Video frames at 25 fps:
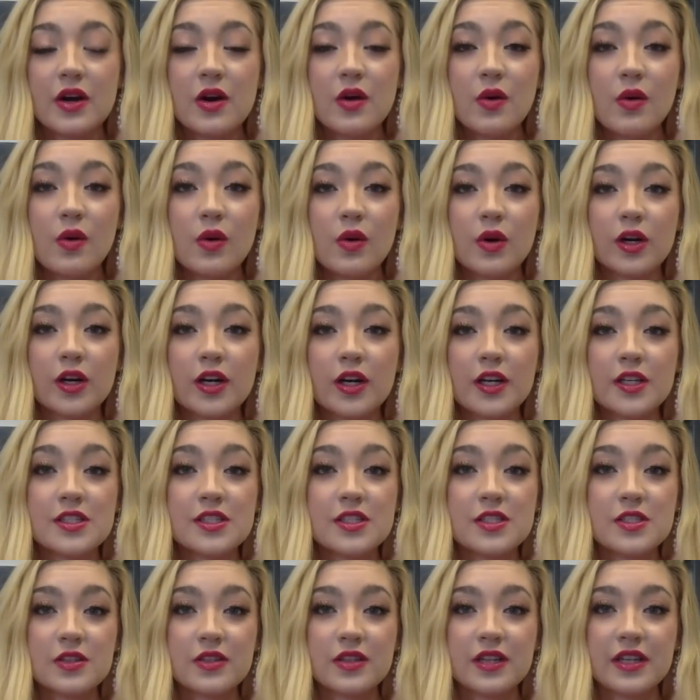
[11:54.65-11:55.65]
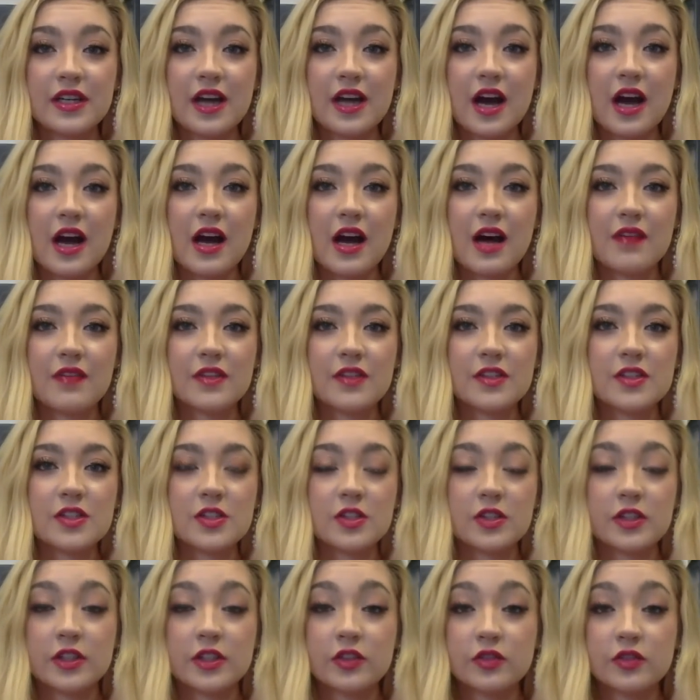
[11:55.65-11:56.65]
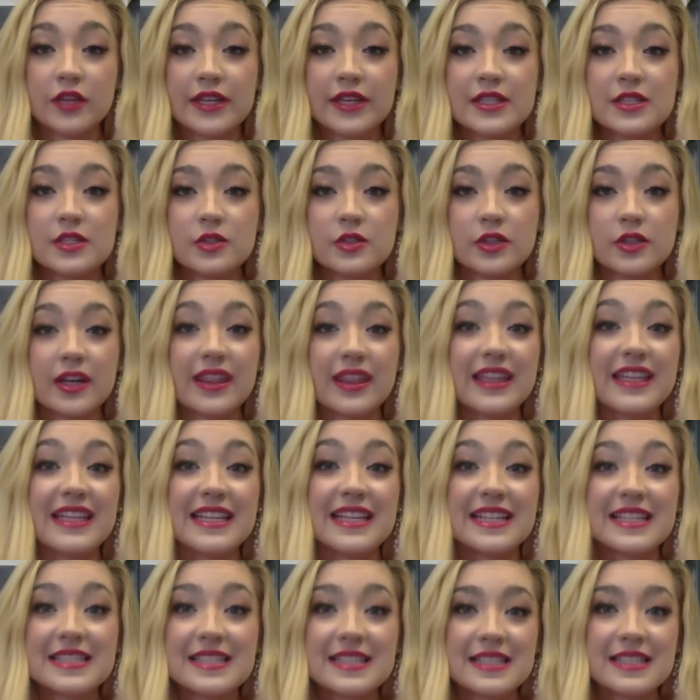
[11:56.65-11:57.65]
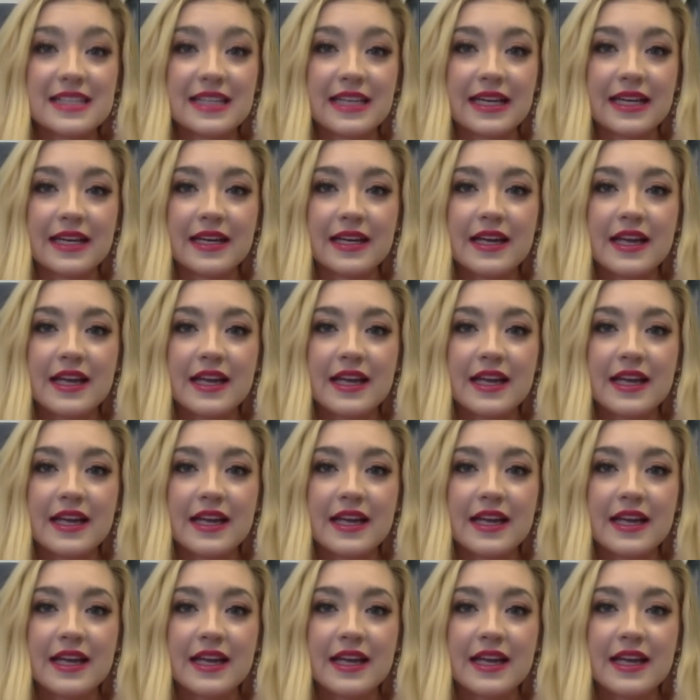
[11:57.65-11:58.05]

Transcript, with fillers: or a student of a certain race or ethnicity,